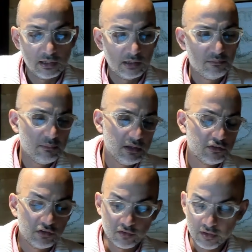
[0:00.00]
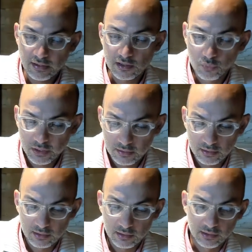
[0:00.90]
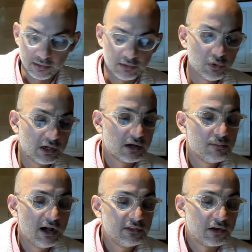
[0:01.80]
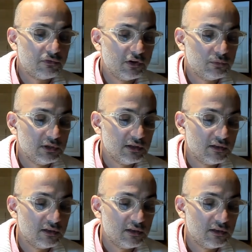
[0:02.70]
maybe just like a quick reminder of what we did.